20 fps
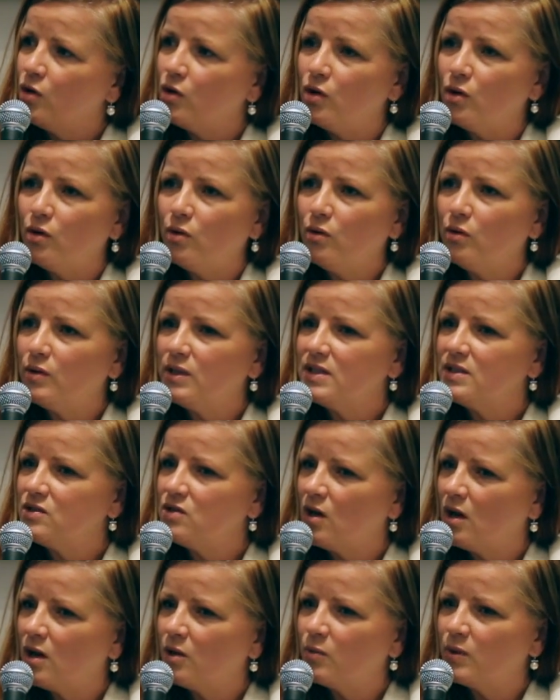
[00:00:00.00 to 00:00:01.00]
No, it's
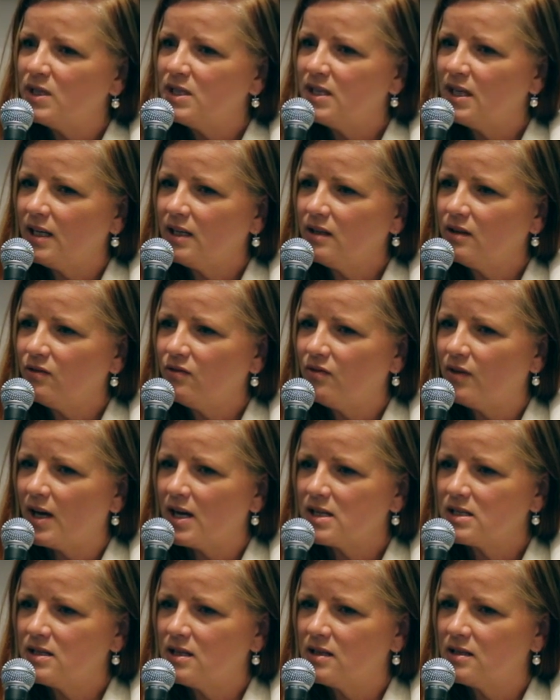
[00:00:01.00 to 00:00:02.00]
not. We take the
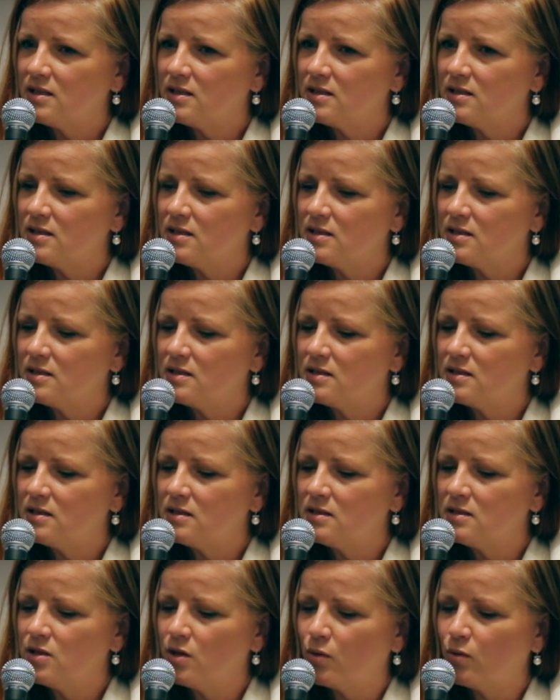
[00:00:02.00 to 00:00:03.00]
fact that this is
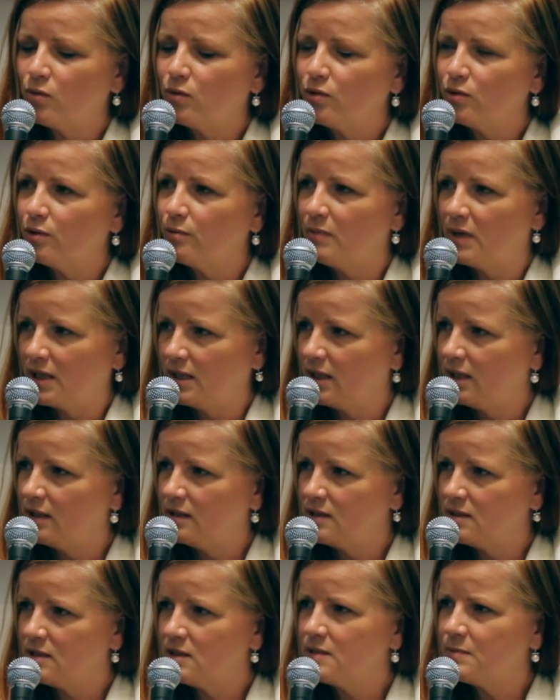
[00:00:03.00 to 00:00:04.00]
donor money,
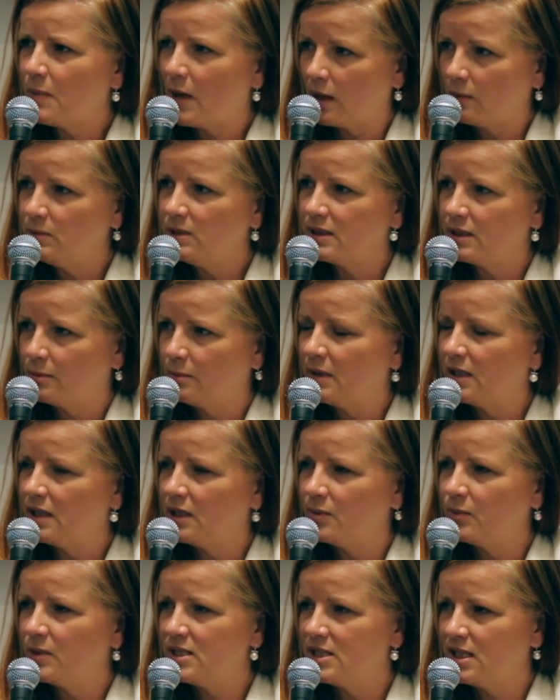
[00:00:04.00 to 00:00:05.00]
this is public
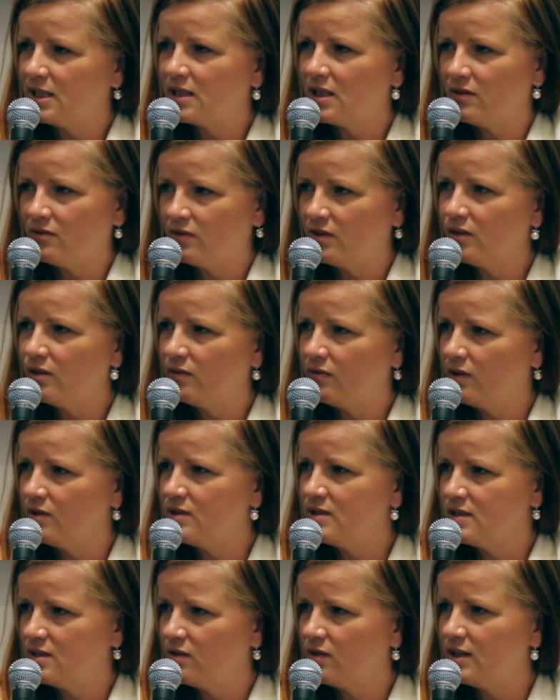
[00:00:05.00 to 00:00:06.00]
money. We take that very,
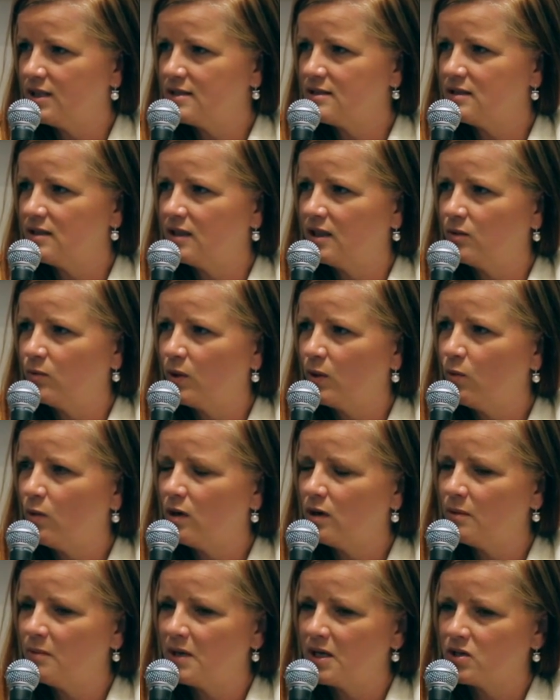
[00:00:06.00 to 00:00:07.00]
very seriously, and we
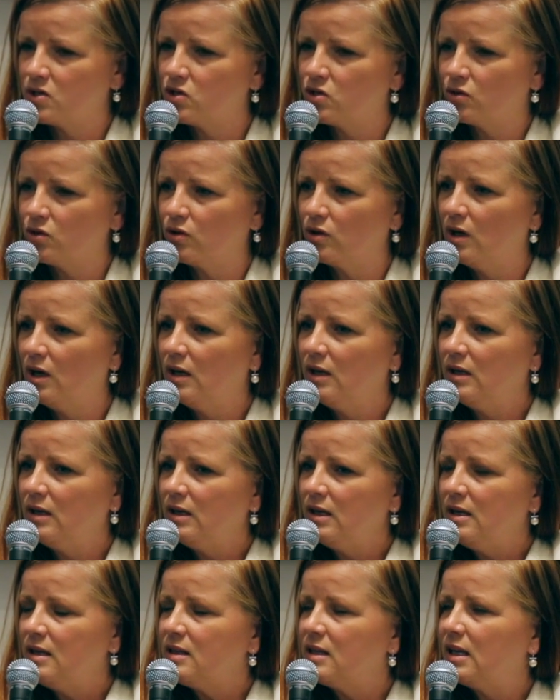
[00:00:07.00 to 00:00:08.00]
want to make sure
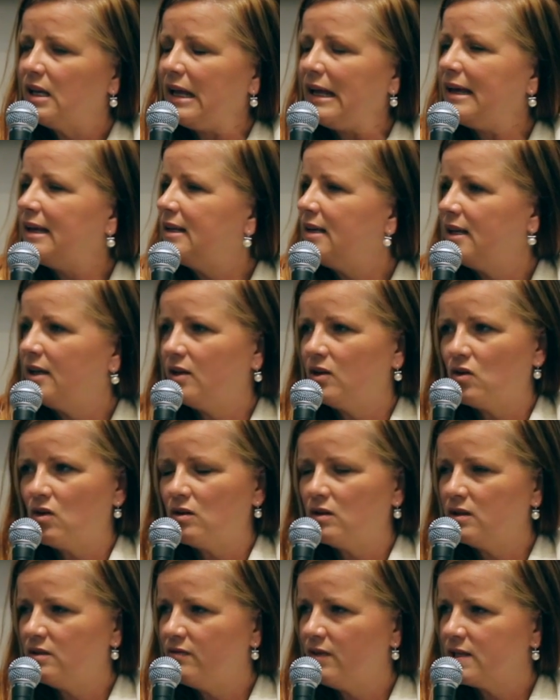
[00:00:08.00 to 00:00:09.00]
that any and
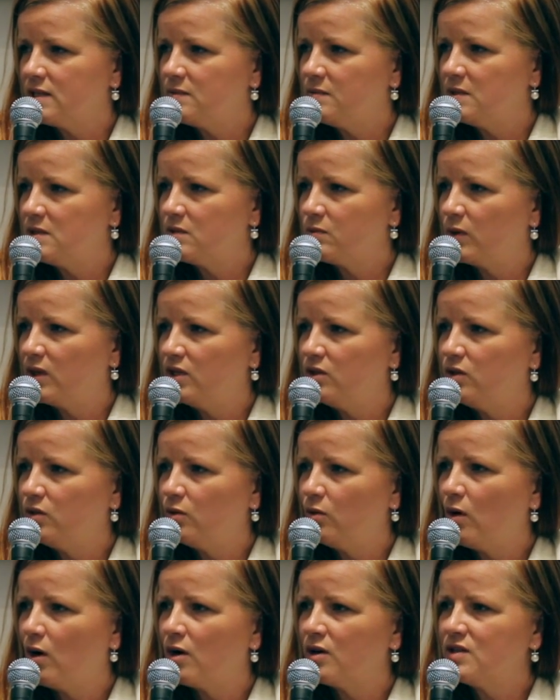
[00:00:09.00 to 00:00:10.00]
all investments we
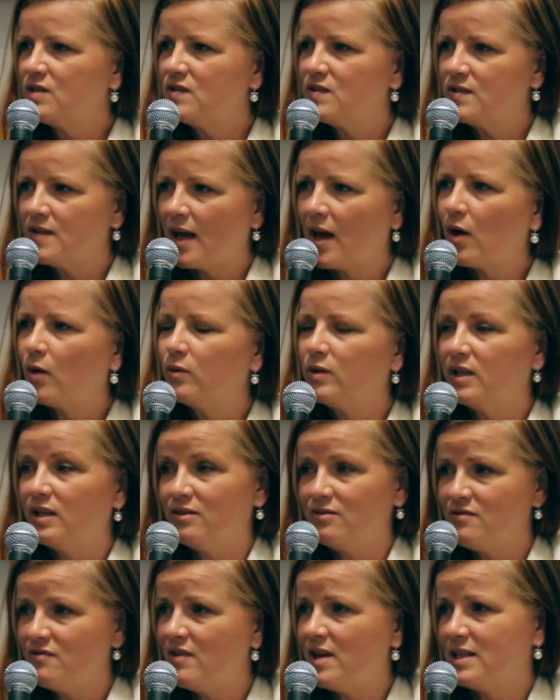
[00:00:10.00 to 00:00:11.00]
do are sound
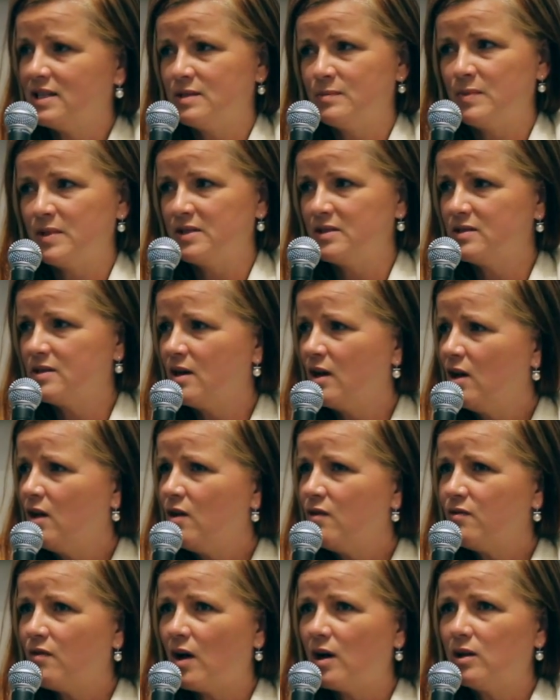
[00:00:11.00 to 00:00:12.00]
investments.
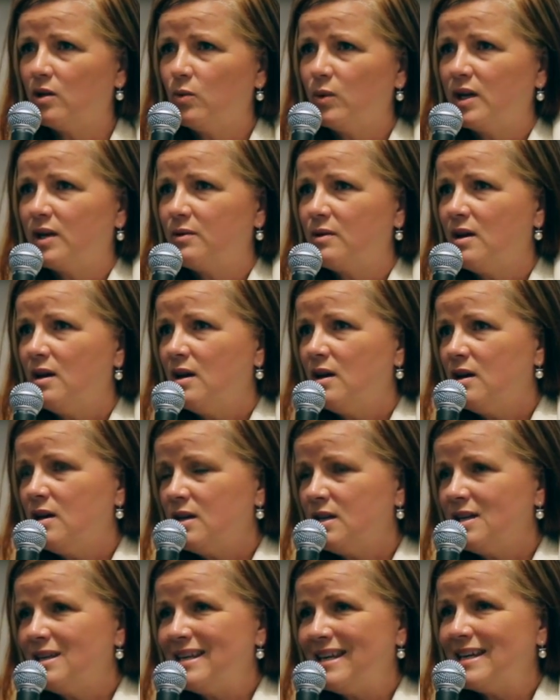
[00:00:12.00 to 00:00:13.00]
Following,
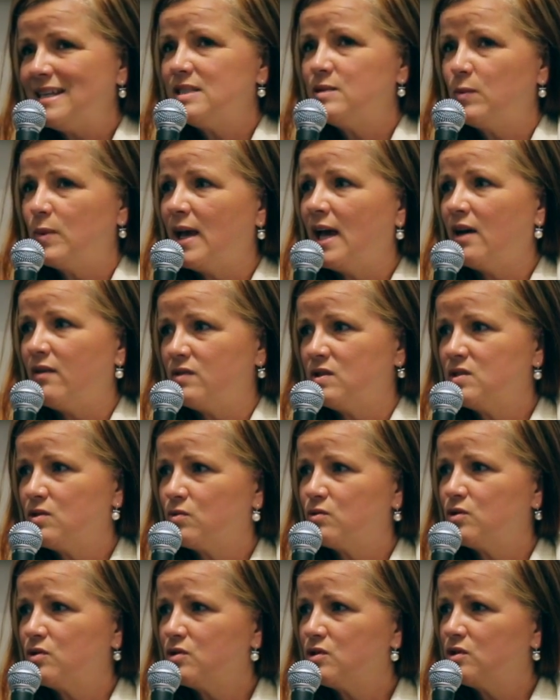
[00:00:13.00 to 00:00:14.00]
yes, we have a
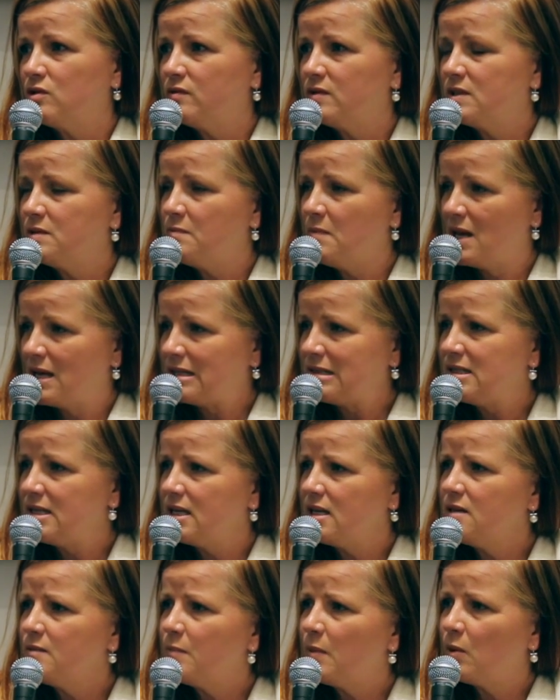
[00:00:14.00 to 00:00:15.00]
social service
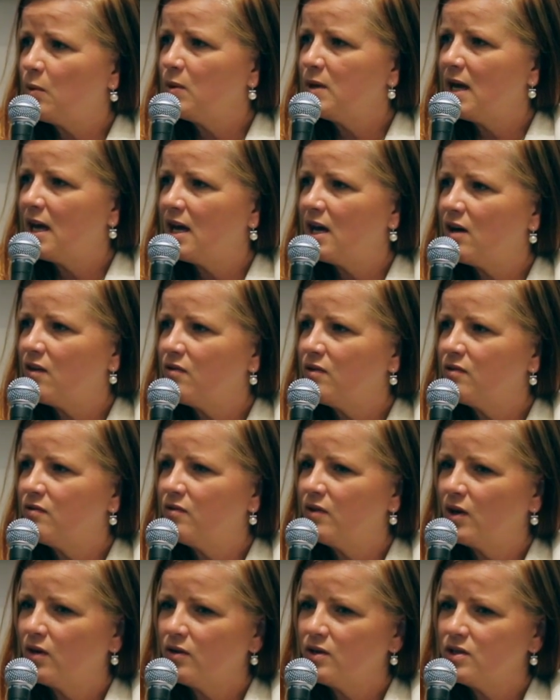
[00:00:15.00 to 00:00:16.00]
mandate, but we have a
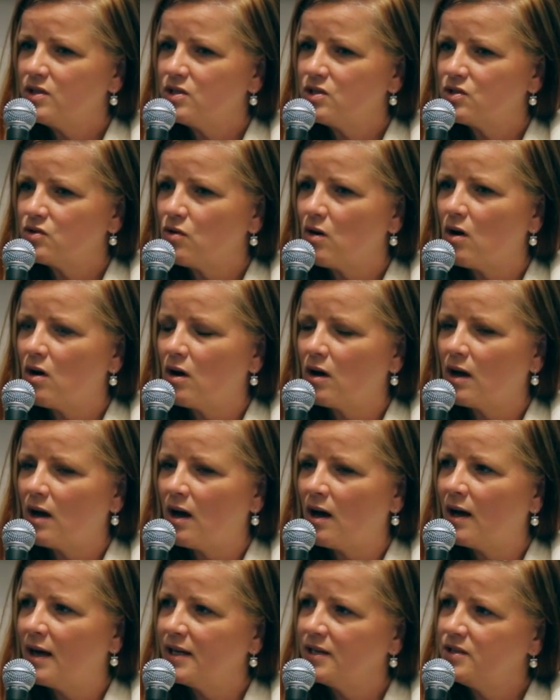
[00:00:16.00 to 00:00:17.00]
very strong
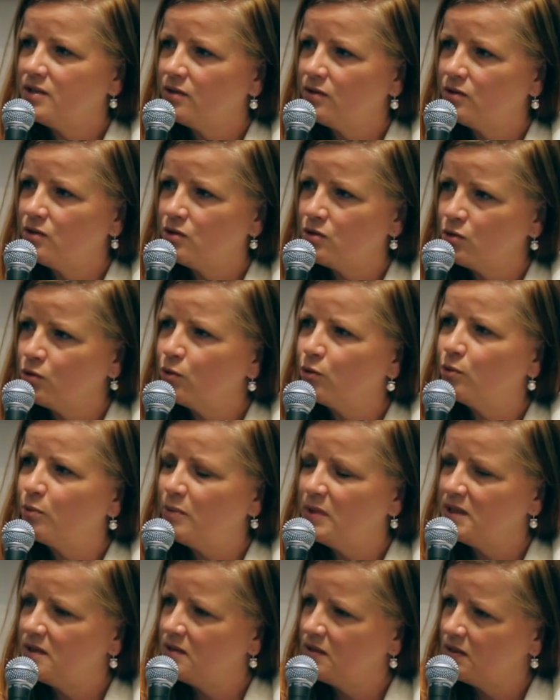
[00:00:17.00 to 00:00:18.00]
eye to true
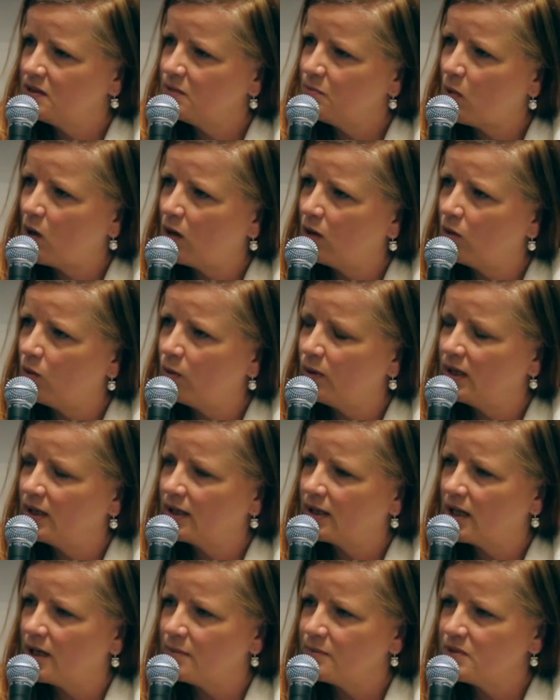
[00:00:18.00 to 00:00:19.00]
business model when
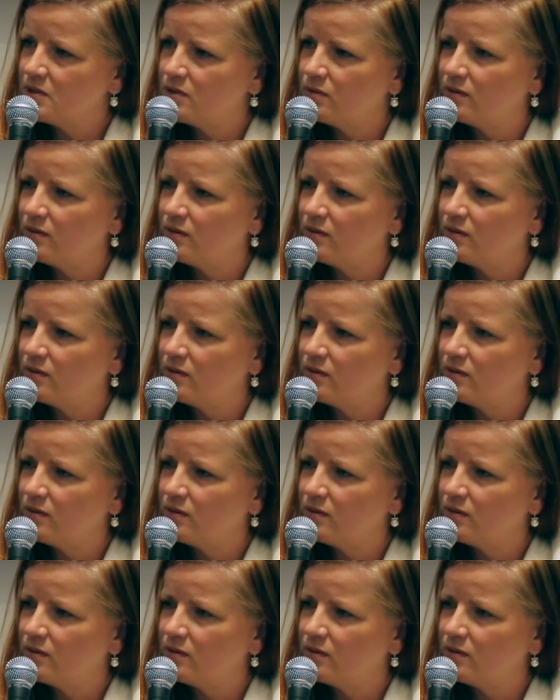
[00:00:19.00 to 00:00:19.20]
it comes